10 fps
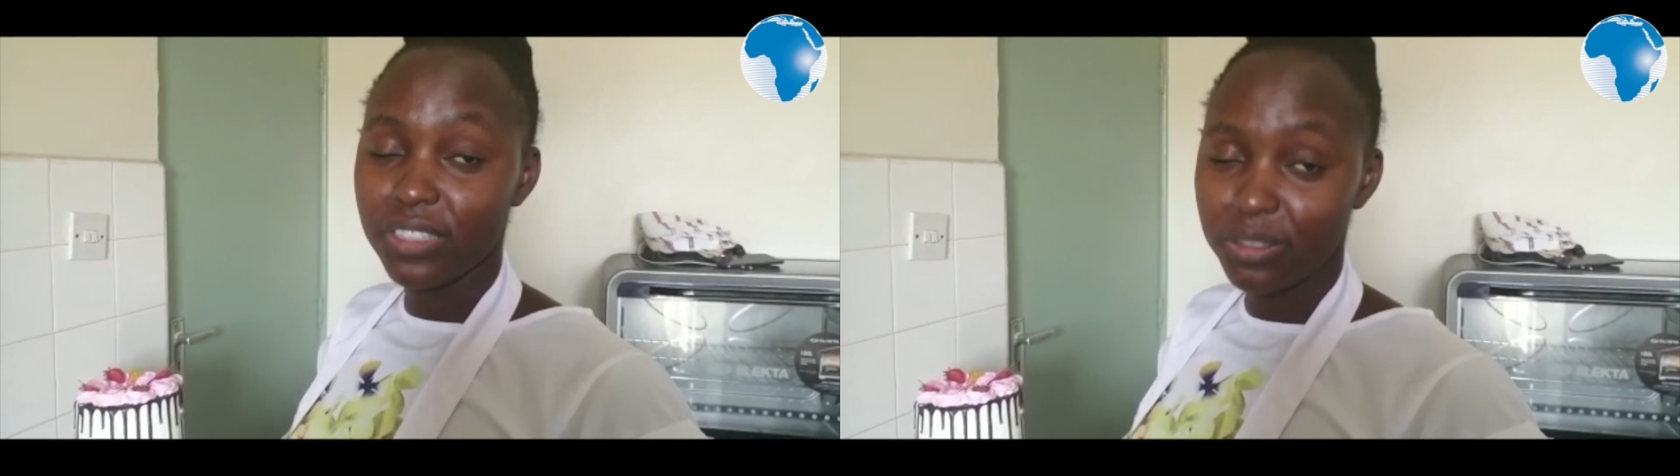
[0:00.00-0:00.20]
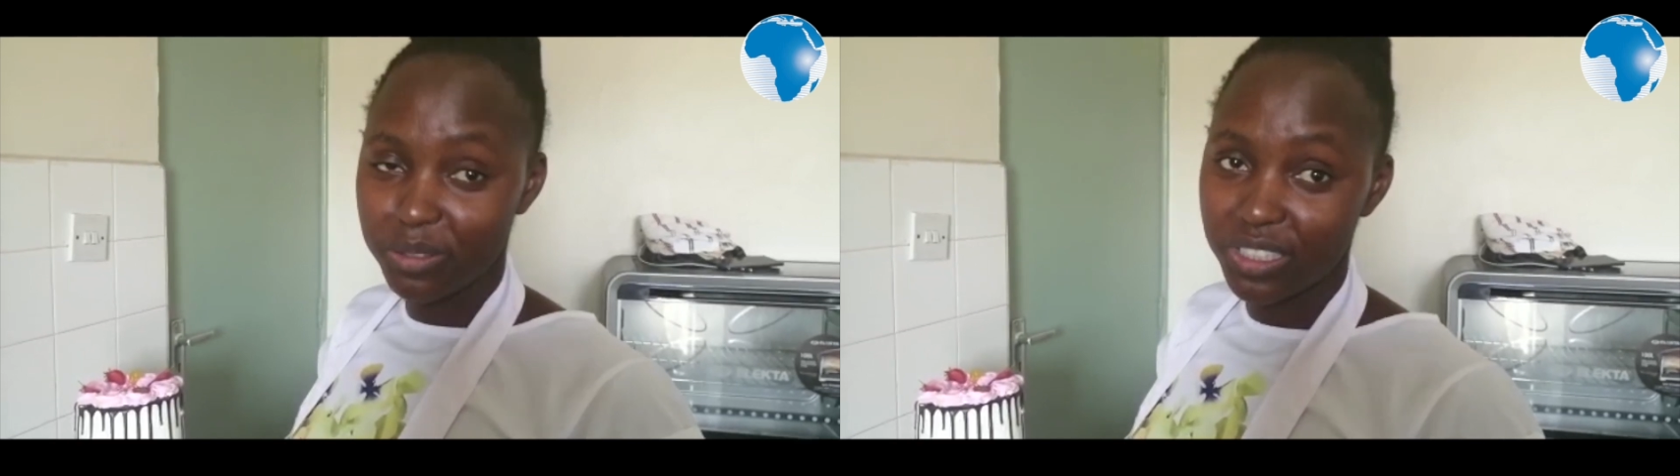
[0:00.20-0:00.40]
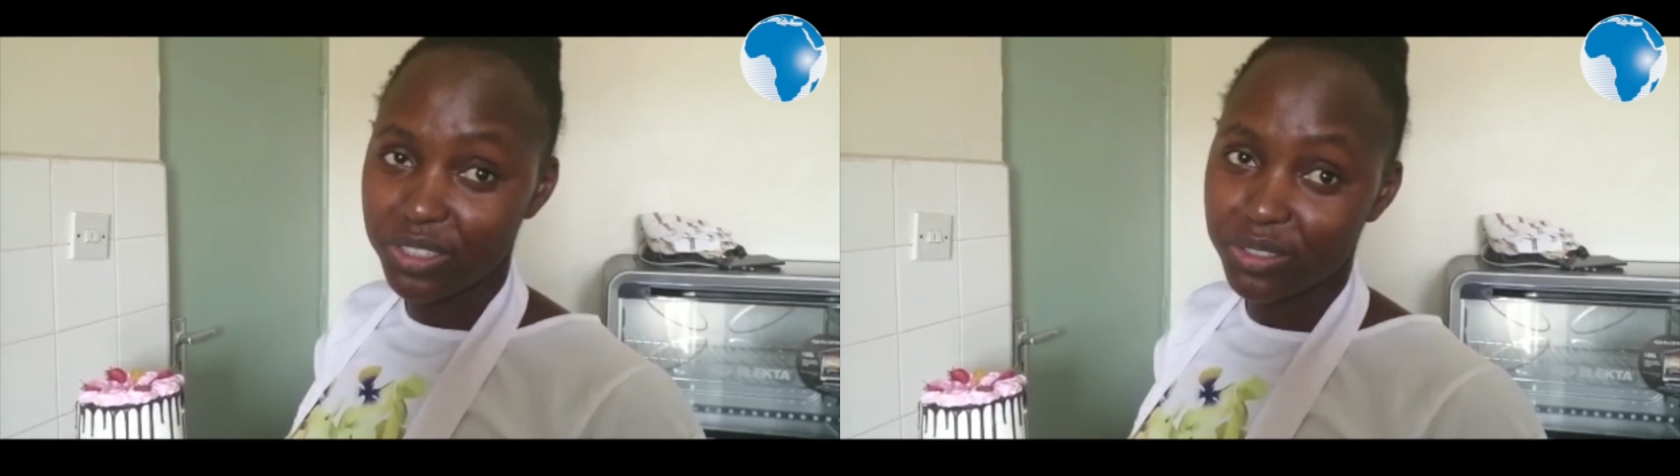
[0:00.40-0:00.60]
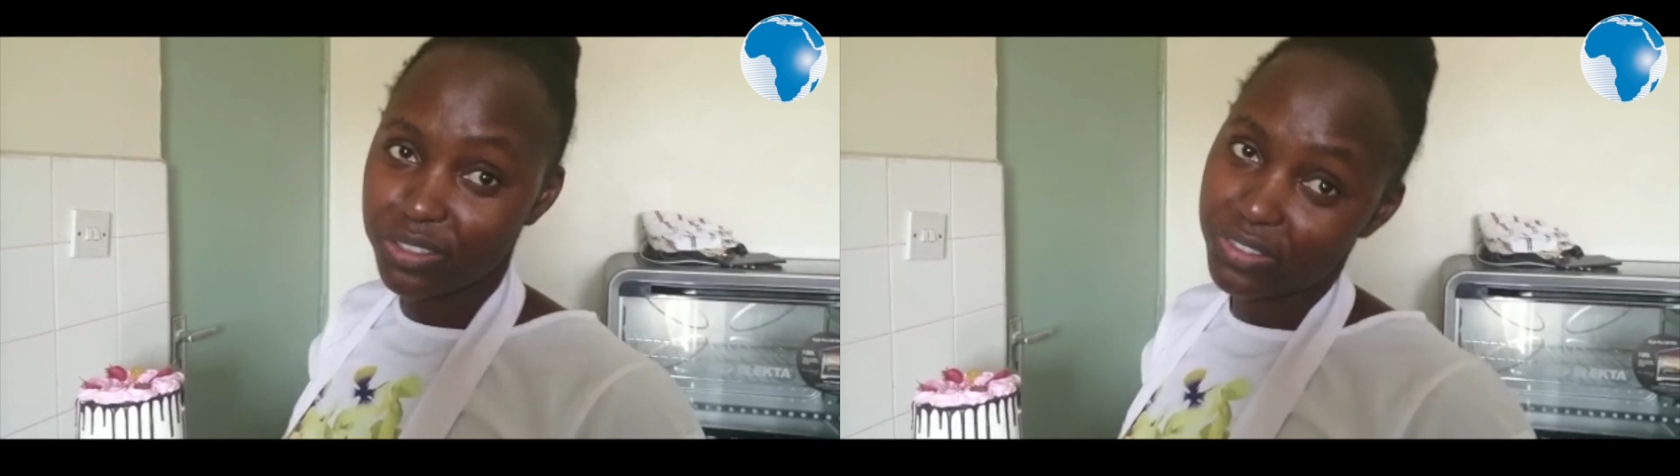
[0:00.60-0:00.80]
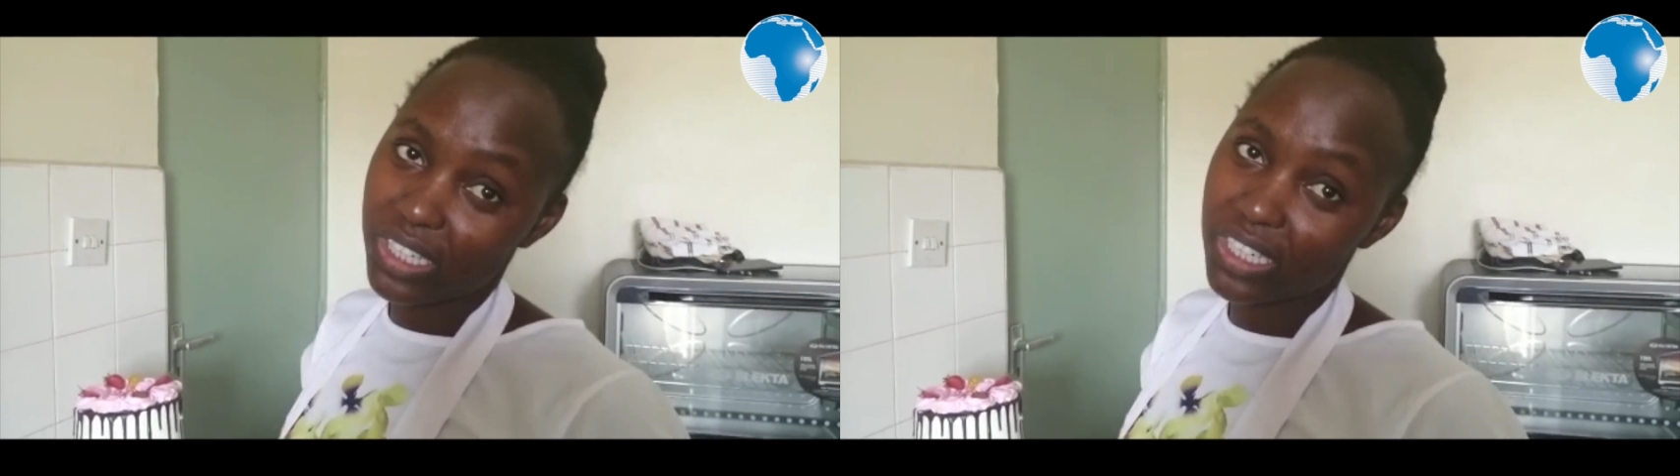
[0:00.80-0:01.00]
decoration
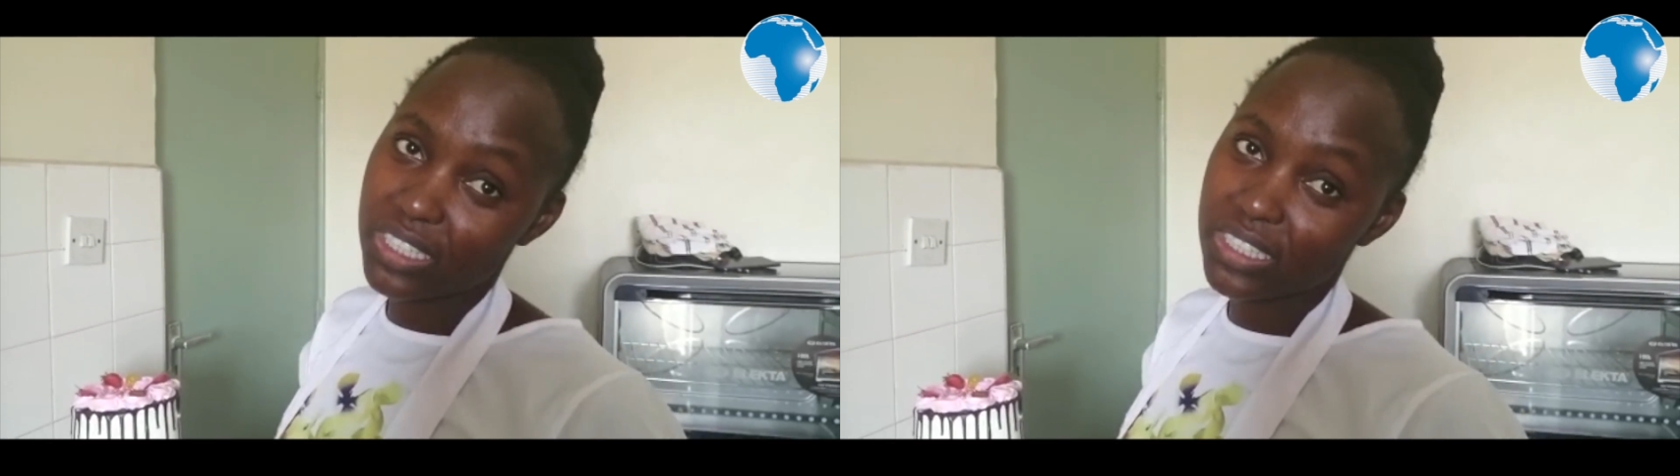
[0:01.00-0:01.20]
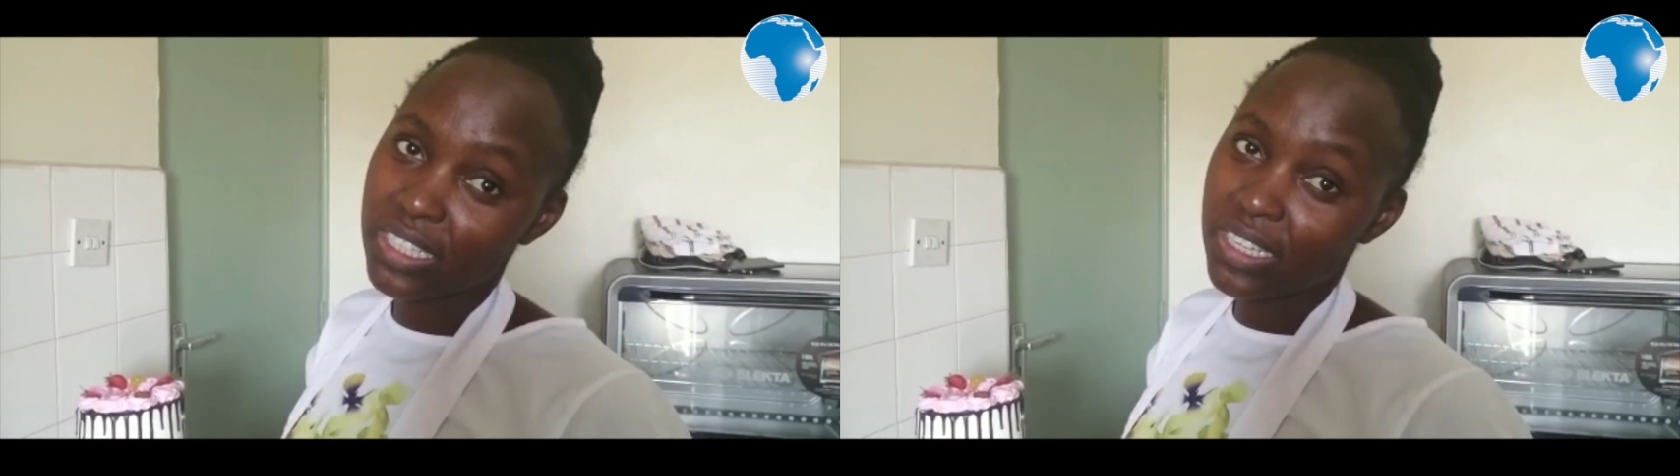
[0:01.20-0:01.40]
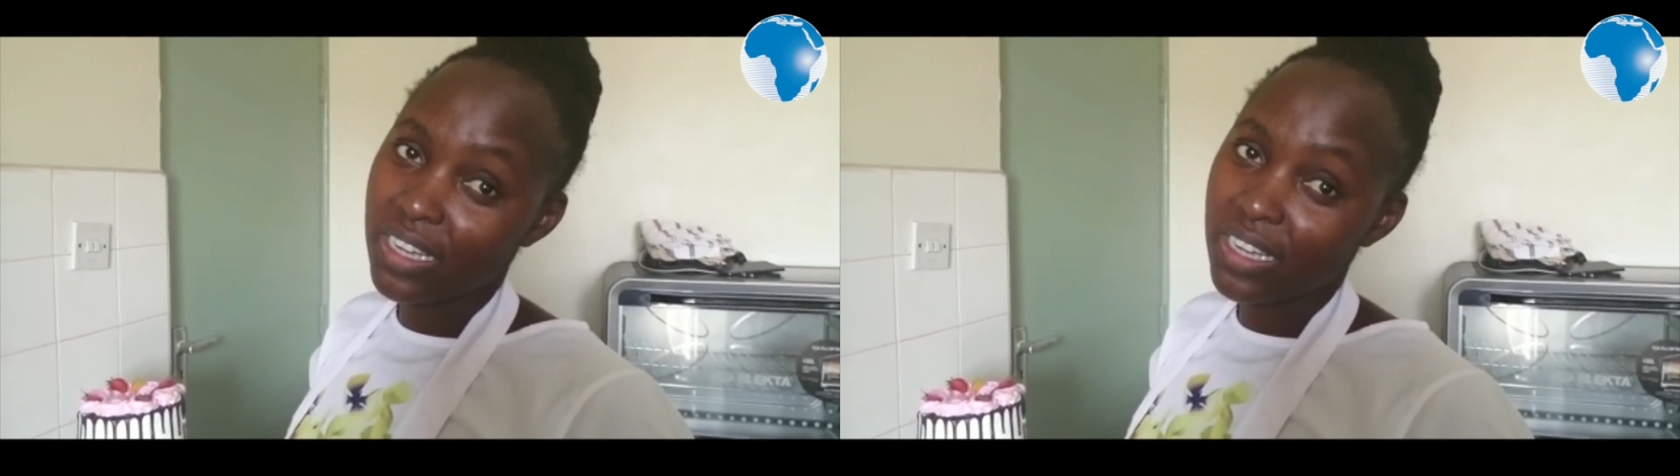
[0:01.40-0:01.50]
of cakes.